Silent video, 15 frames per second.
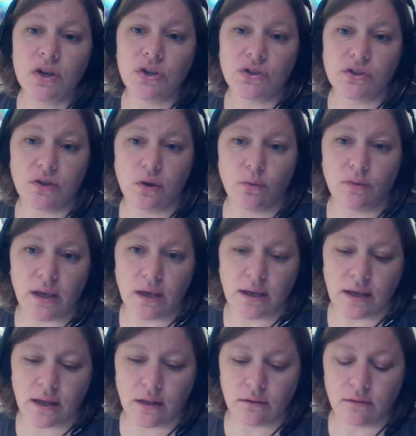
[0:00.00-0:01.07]
So they
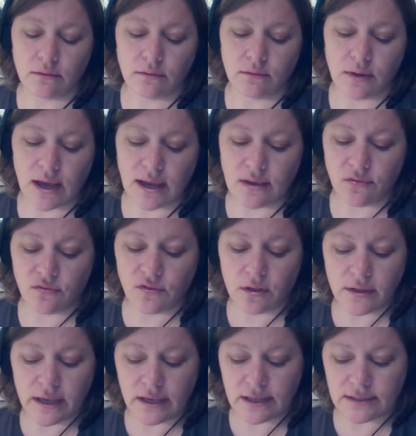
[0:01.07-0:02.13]
can, I feel
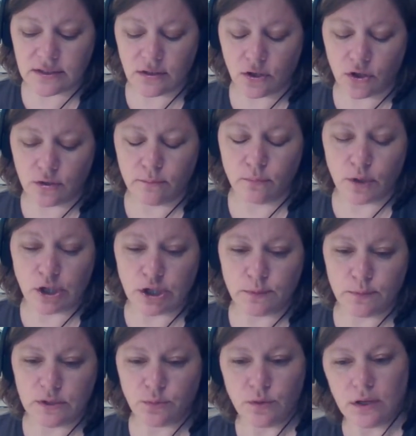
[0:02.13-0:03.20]
like it's a good bridge
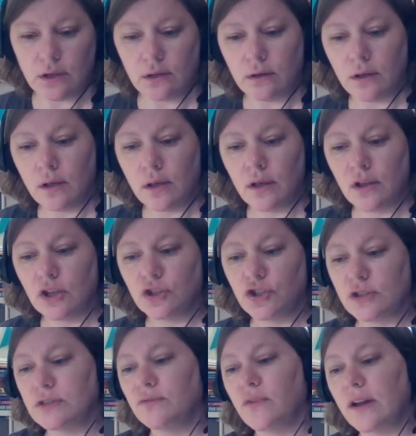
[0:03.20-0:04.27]
between
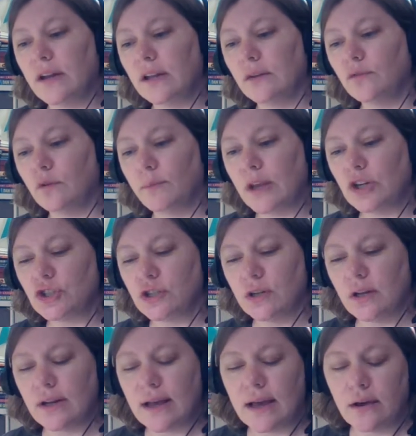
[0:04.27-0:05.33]
just finding information
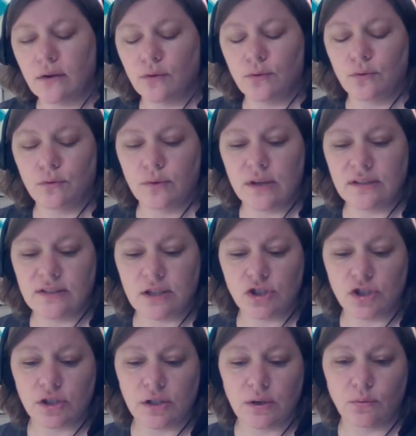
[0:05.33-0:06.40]
and how
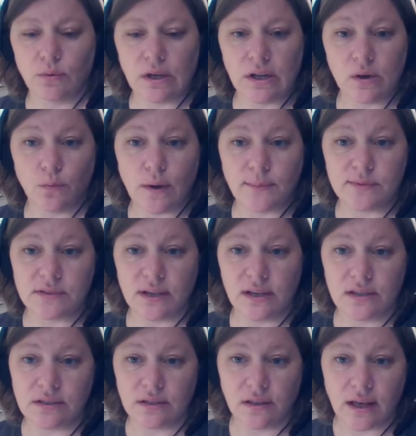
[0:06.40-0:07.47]
essentially reading a
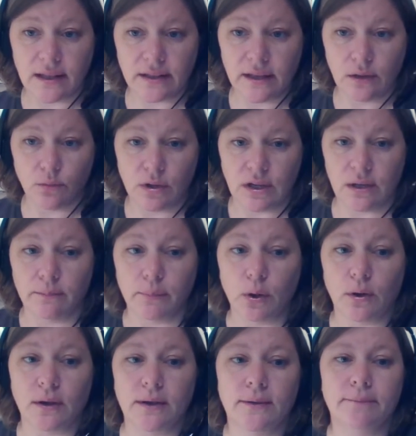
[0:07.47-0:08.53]
website is a lot like reading a
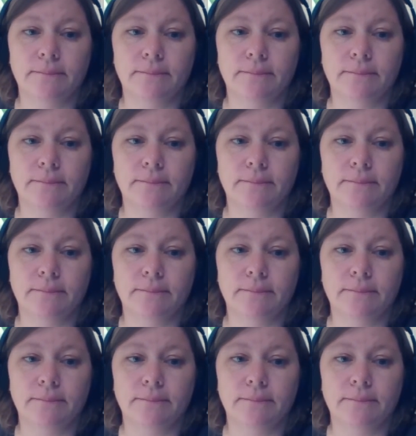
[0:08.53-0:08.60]
book.